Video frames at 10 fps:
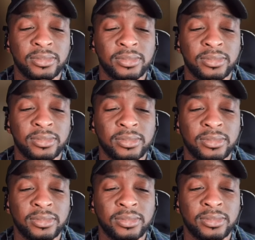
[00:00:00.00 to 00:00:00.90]

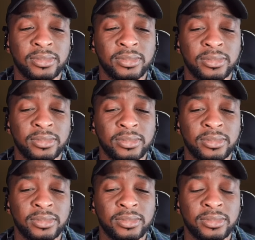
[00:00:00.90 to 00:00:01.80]

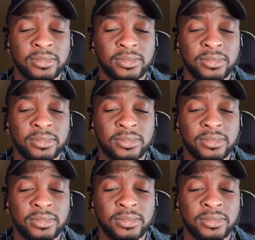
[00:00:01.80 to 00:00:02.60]
No words are spoken by the person on screen.